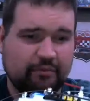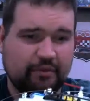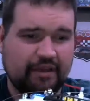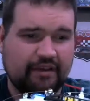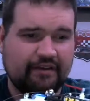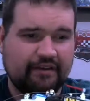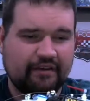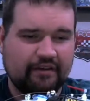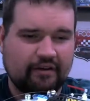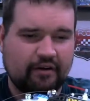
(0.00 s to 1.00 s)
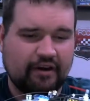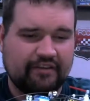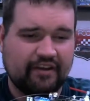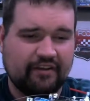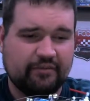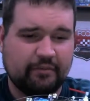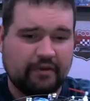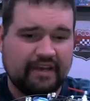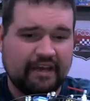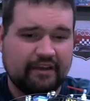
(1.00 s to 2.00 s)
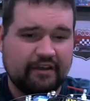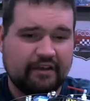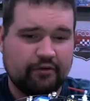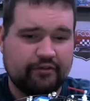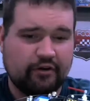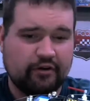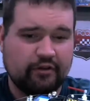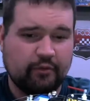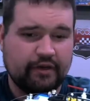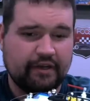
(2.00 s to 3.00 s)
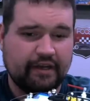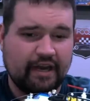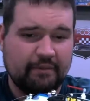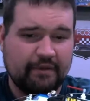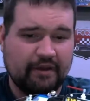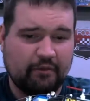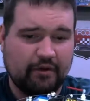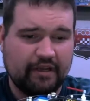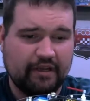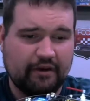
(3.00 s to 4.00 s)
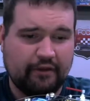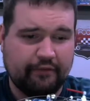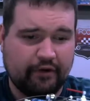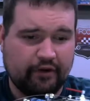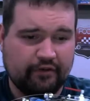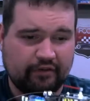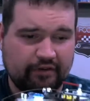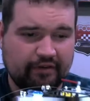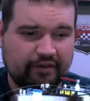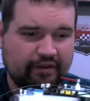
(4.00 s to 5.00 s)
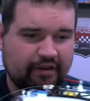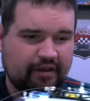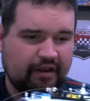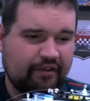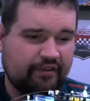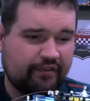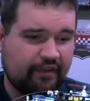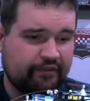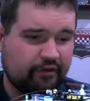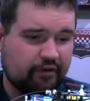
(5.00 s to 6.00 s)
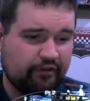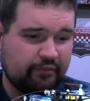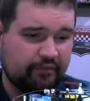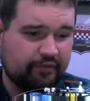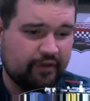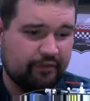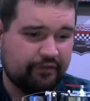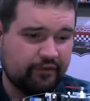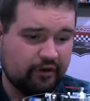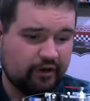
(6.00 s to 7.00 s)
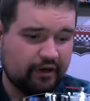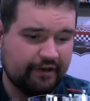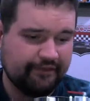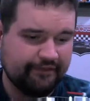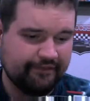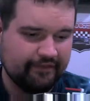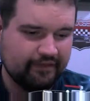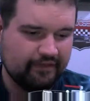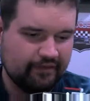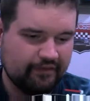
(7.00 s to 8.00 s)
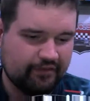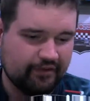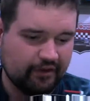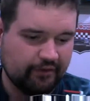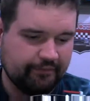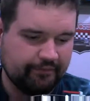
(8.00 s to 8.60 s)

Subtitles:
me, or I texted my dad, "Can you return the one you got me? I want to get another version." He said, "That's your Christmas gift. Sorry." So,